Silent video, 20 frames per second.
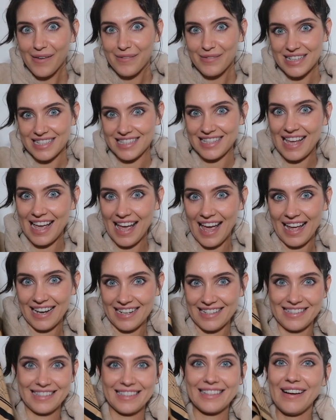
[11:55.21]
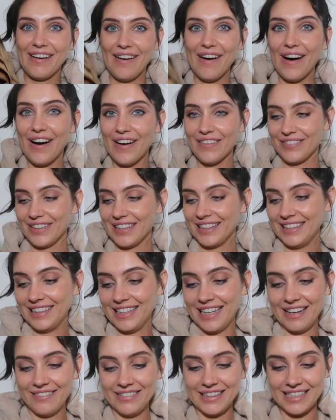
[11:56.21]
was the headscarf.
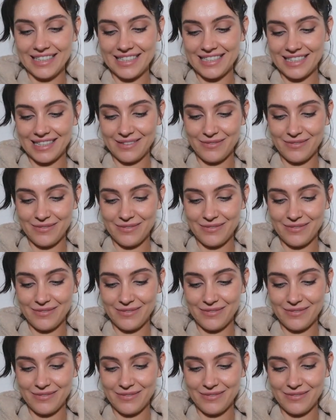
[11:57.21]
I love it.